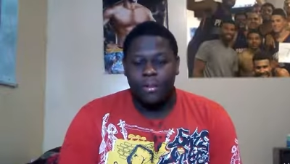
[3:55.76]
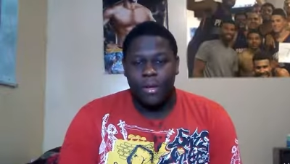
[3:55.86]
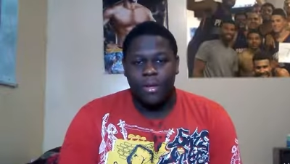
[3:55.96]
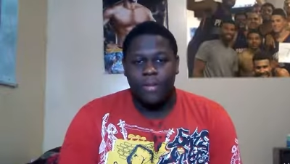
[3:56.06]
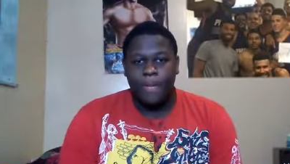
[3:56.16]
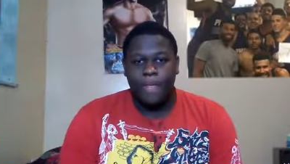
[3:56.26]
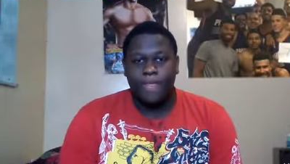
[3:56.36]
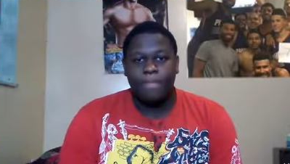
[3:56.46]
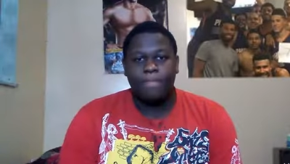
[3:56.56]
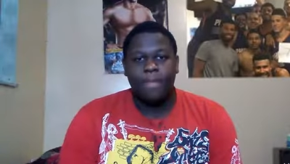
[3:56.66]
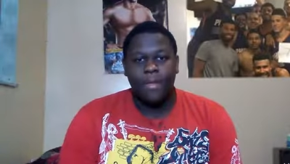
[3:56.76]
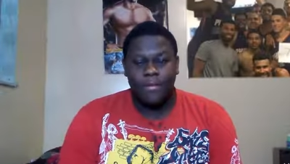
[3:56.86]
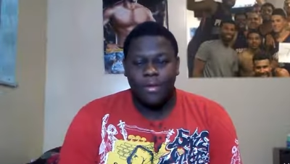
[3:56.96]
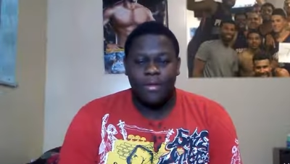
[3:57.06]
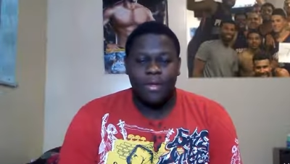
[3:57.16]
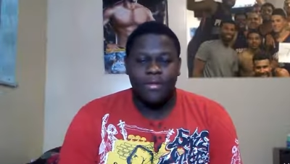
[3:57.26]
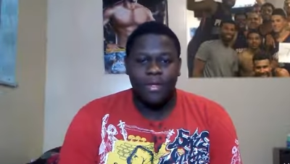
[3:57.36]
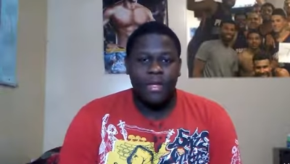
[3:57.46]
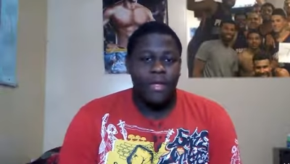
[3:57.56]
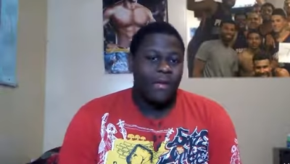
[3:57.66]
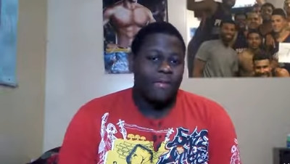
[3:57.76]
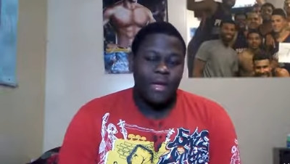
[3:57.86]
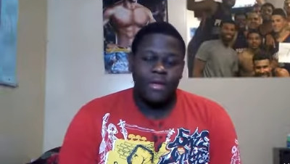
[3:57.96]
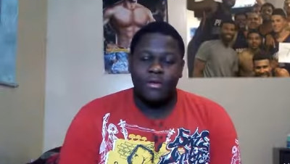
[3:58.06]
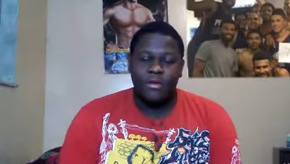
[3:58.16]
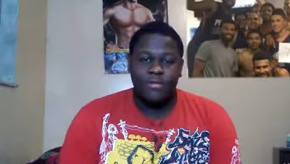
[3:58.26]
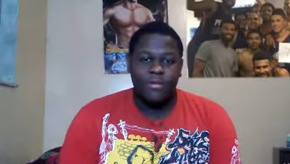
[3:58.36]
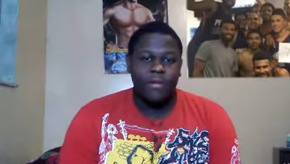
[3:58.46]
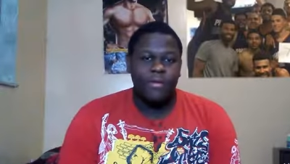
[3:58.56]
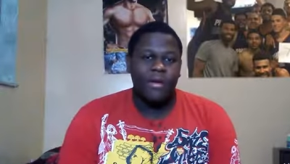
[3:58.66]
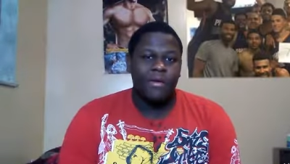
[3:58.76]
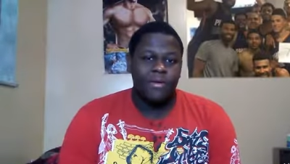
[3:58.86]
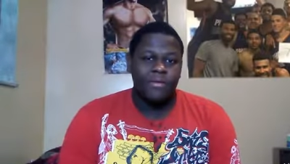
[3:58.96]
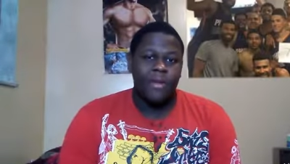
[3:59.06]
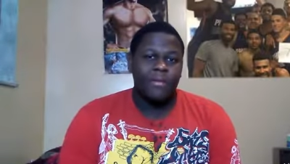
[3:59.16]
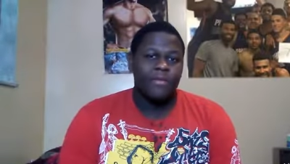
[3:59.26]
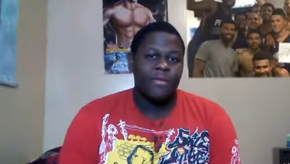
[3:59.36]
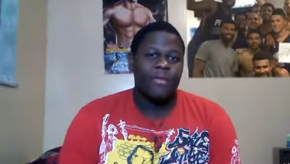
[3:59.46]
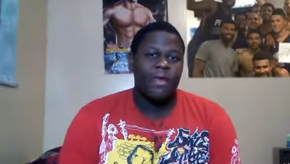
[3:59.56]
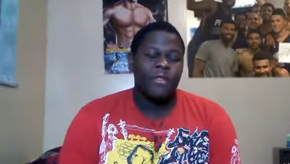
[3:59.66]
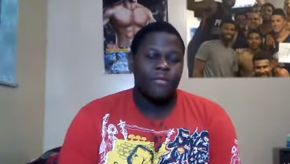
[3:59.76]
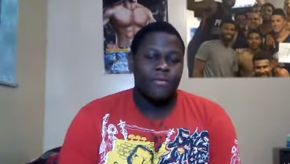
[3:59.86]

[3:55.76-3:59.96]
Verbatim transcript: down below. Let me know what y'all think. Make sure to follow me on Instagram and Twitter at